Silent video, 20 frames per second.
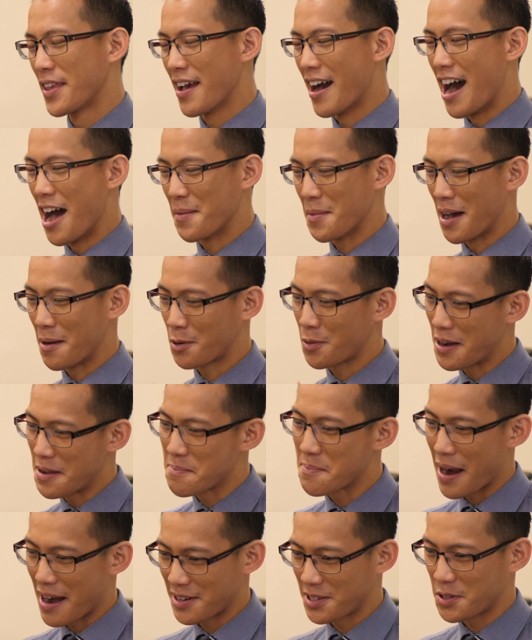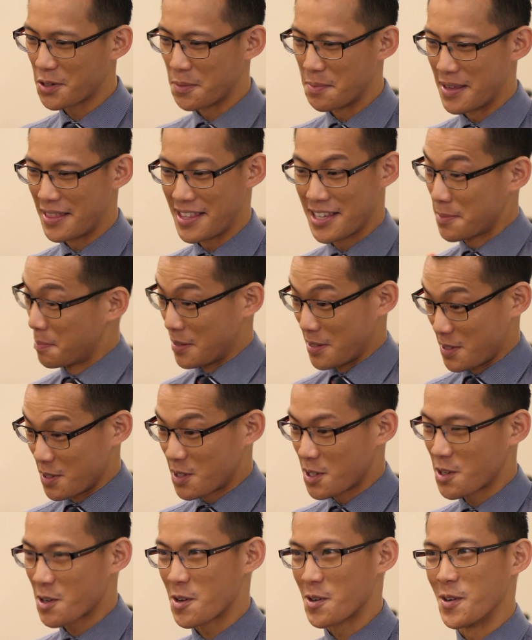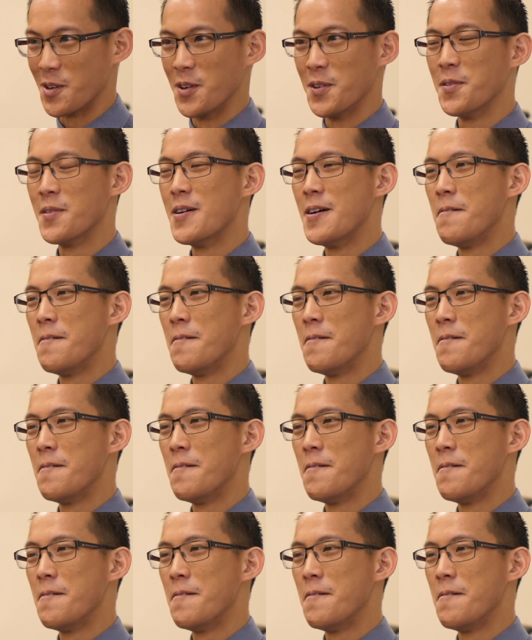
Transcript: I'm quite embarrassed to admit this, but it's just true.